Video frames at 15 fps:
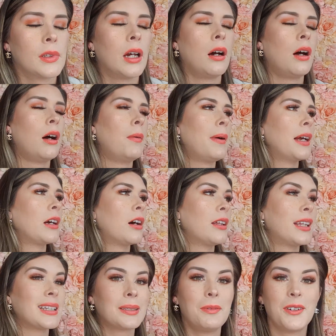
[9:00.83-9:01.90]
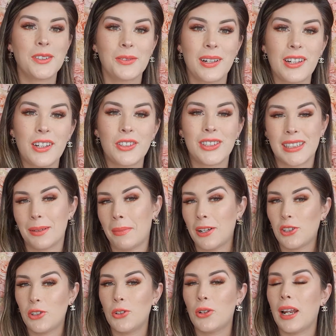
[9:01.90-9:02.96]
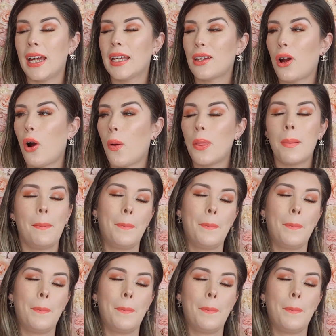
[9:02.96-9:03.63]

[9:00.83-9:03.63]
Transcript: Oh my God, that smells really good. Just imagine you're like on the